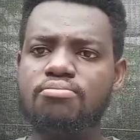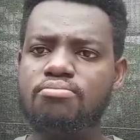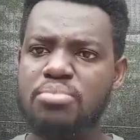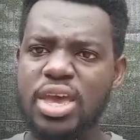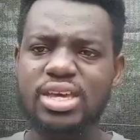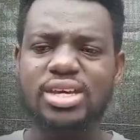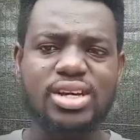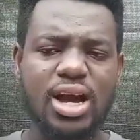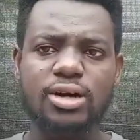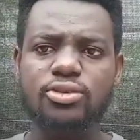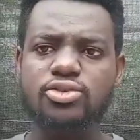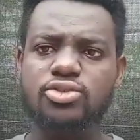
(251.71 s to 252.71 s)
make
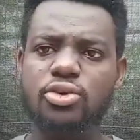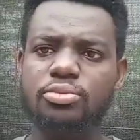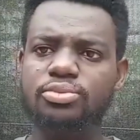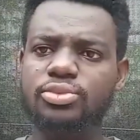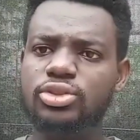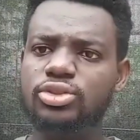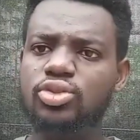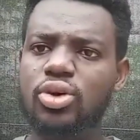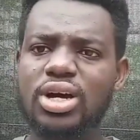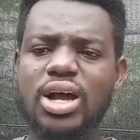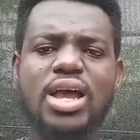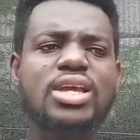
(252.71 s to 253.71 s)
calcium.
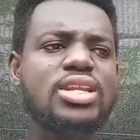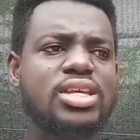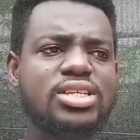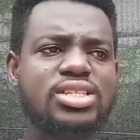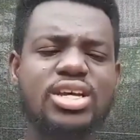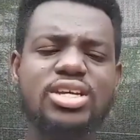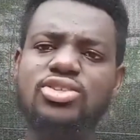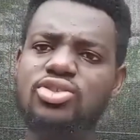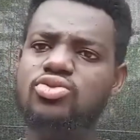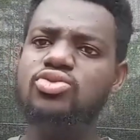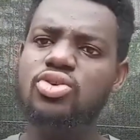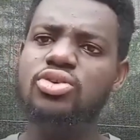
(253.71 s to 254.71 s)
So kindly
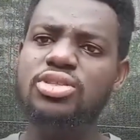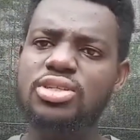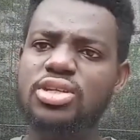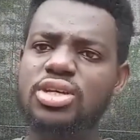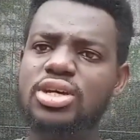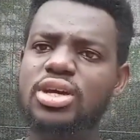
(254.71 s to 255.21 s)
just do not